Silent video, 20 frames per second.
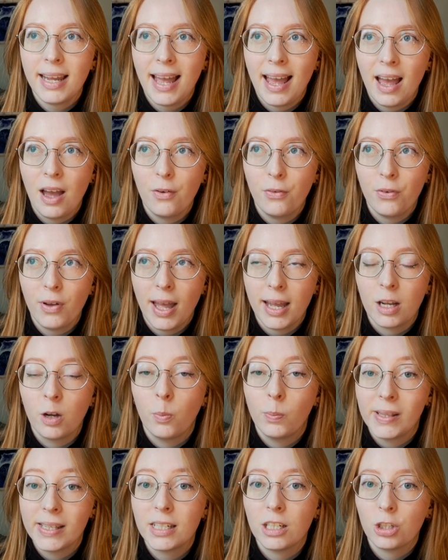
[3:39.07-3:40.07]
have a
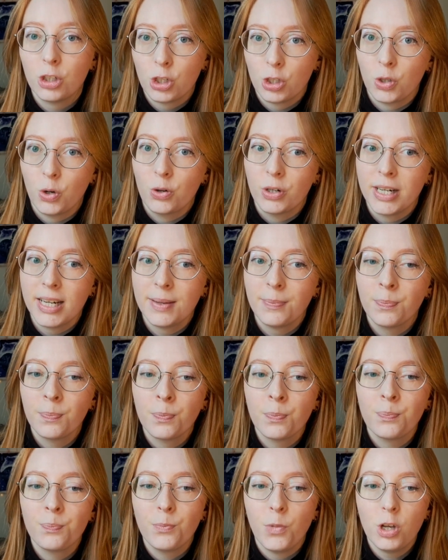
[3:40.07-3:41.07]
completed story.
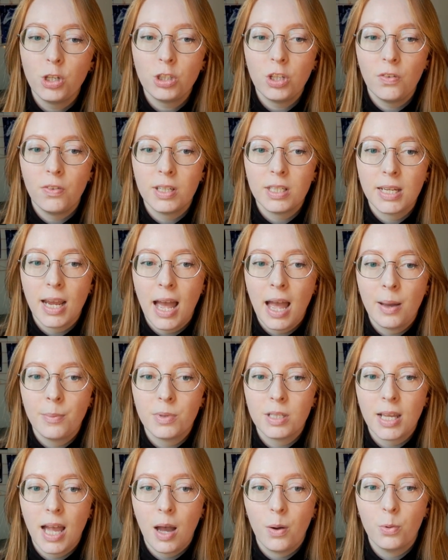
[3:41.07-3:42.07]
Most of the
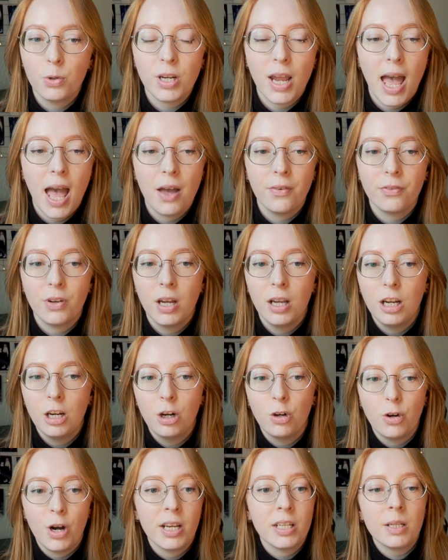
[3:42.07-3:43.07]
times I would have
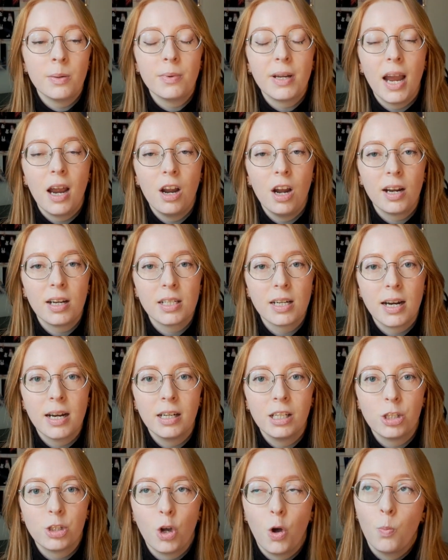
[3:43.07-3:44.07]
random
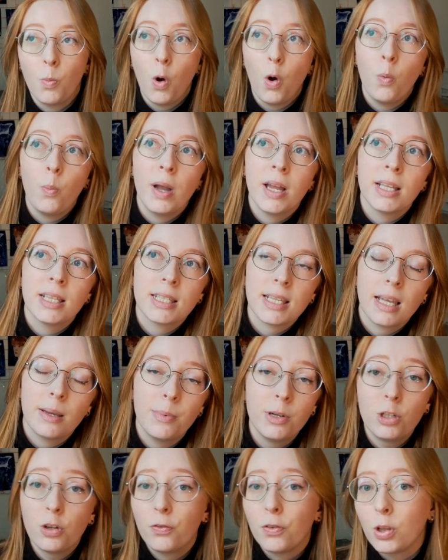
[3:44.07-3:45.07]
characters or moments, a
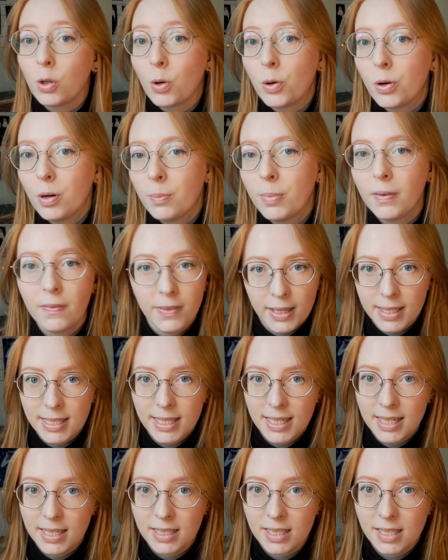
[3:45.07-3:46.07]
bit of lore, but
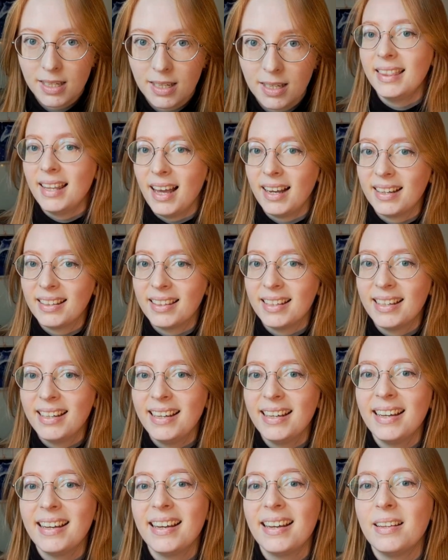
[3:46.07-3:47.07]
that's it.
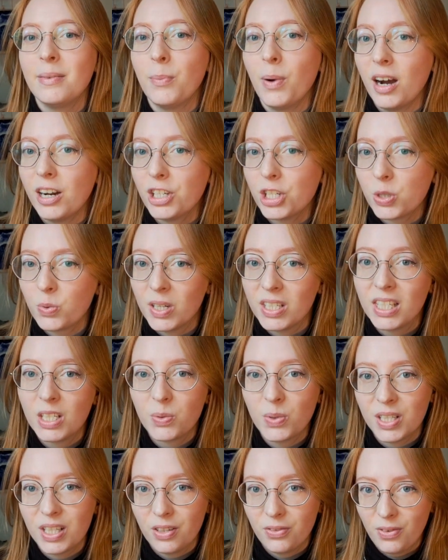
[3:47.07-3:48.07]
Luckily, in March
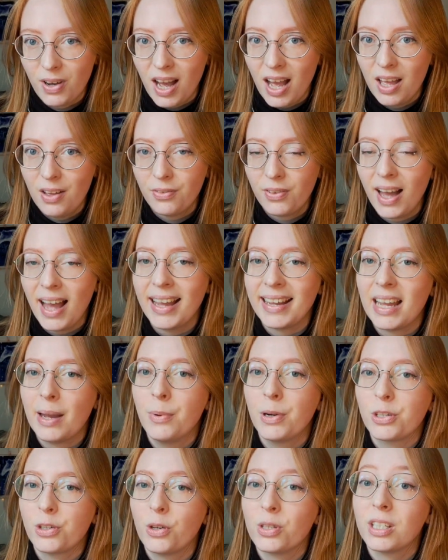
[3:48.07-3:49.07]
2025, I
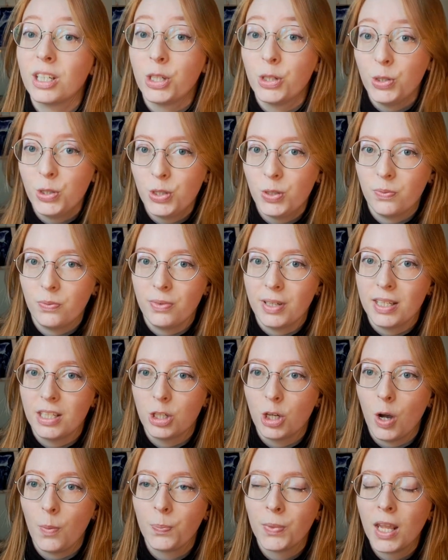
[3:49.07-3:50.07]
came across a YouTube
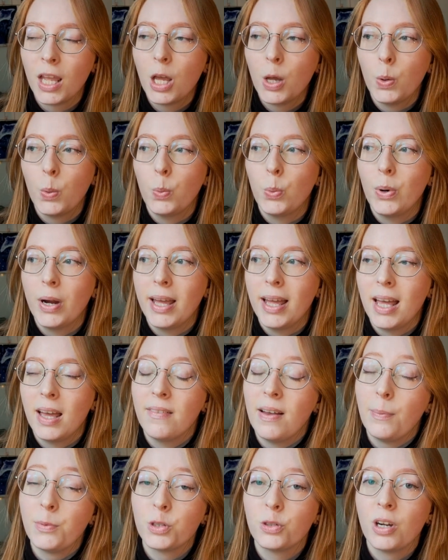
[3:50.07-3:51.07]
video where a
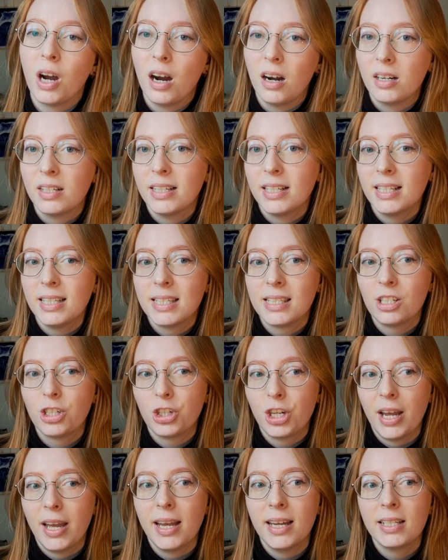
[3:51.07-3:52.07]
webtoon artist
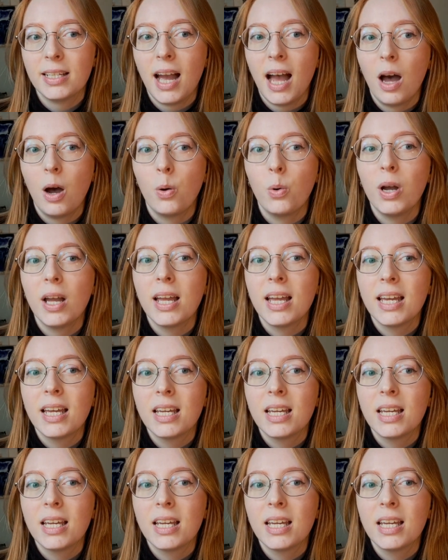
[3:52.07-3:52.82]
shared how